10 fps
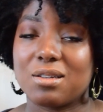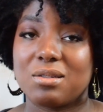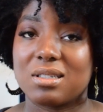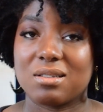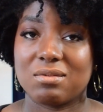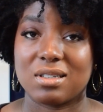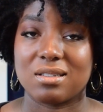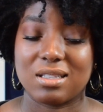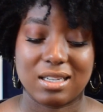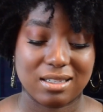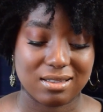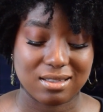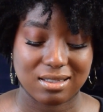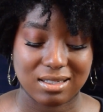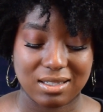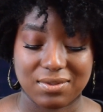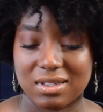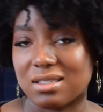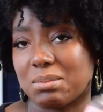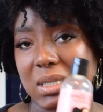coconut water lines leave-in
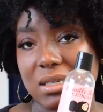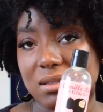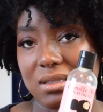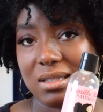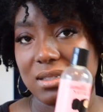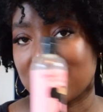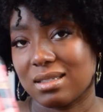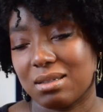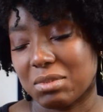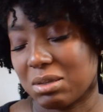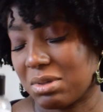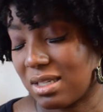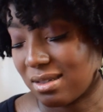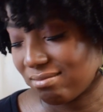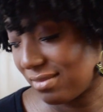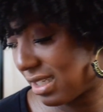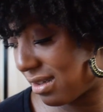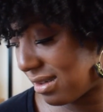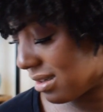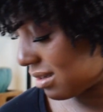is better than this, in my opinion. It just